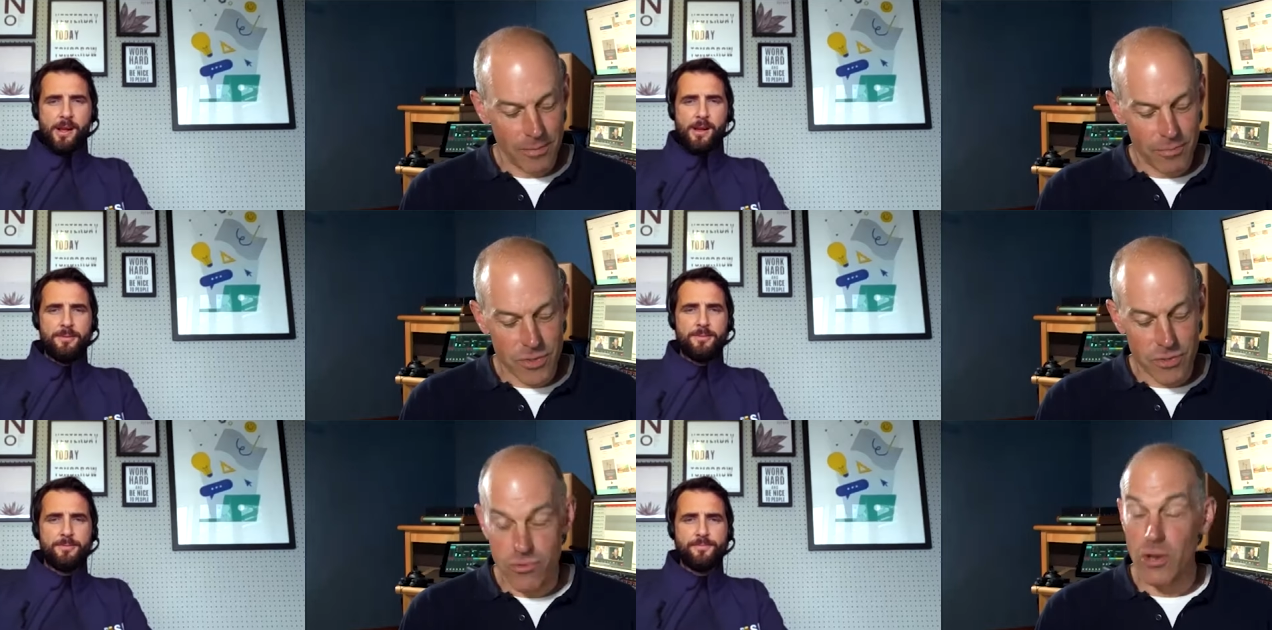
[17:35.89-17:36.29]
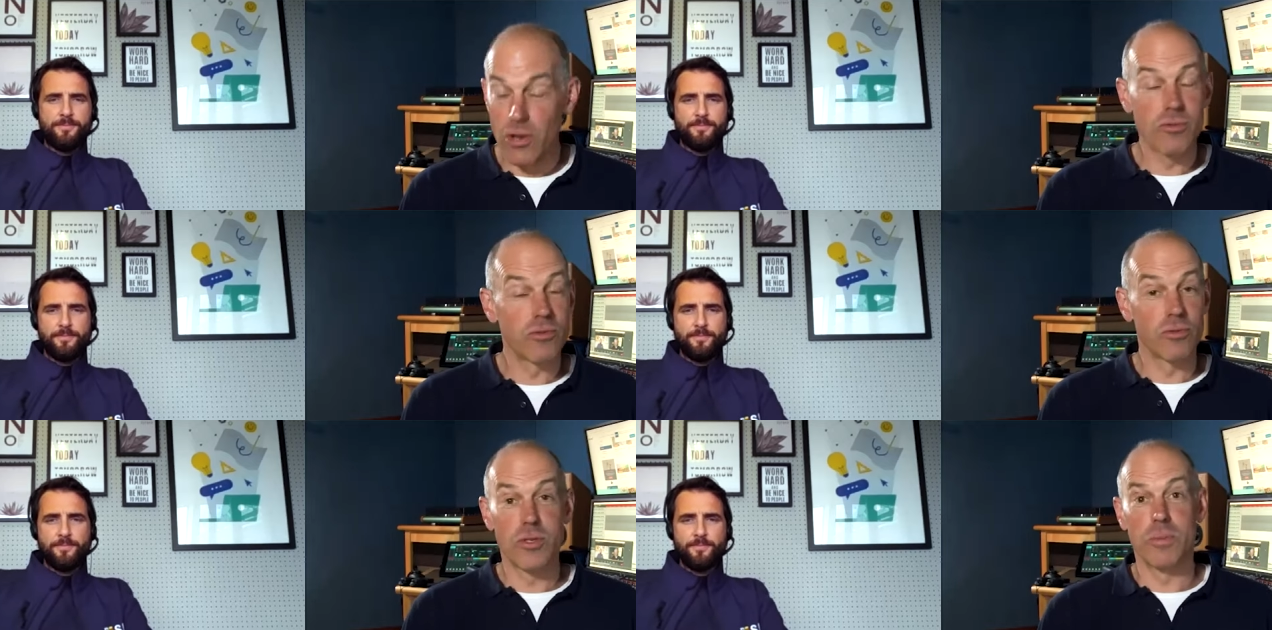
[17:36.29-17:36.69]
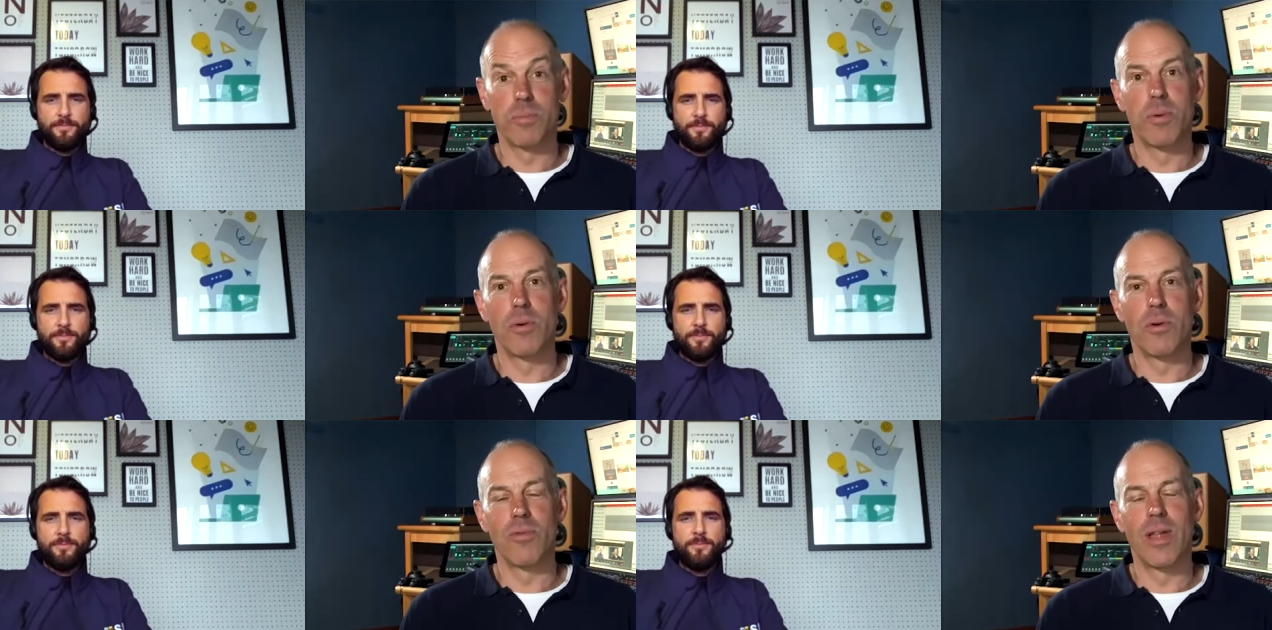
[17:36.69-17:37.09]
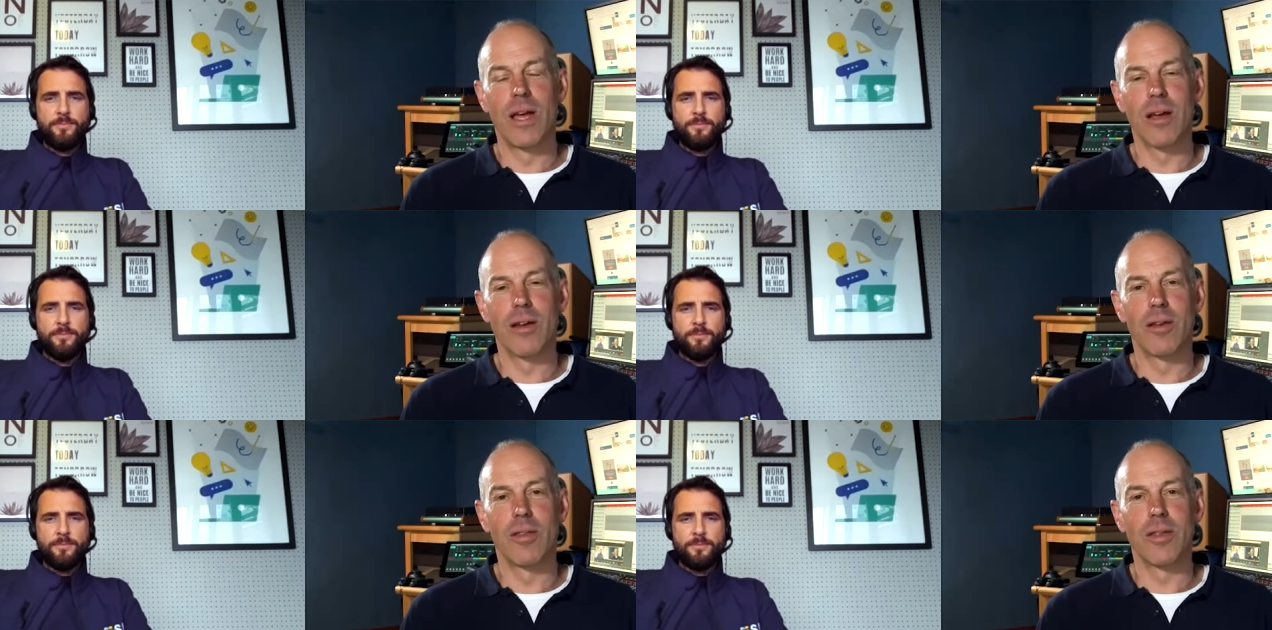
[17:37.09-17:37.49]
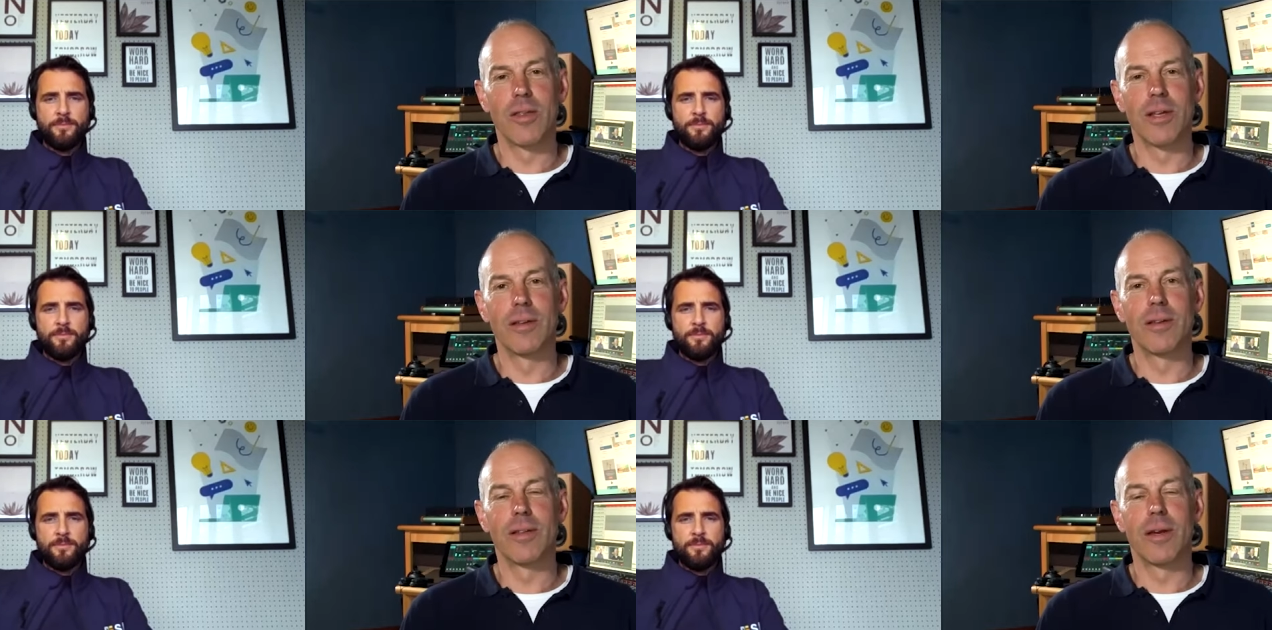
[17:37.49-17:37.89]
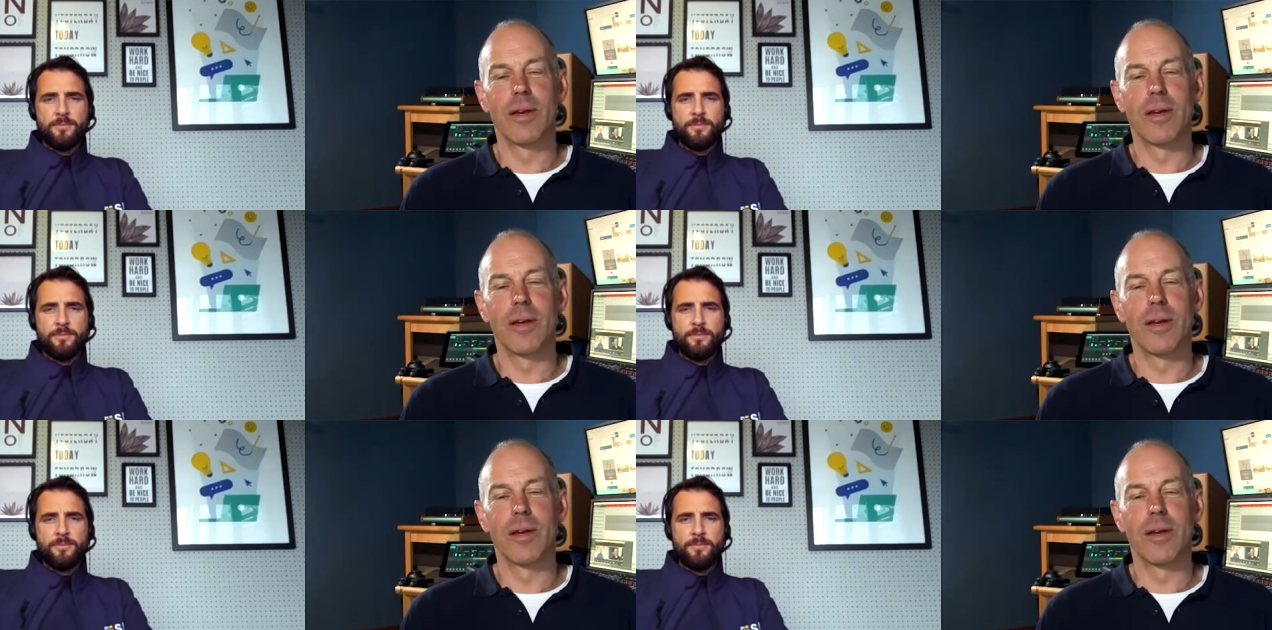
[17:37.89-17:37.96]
Speaker 1: structural support and that kind of thing,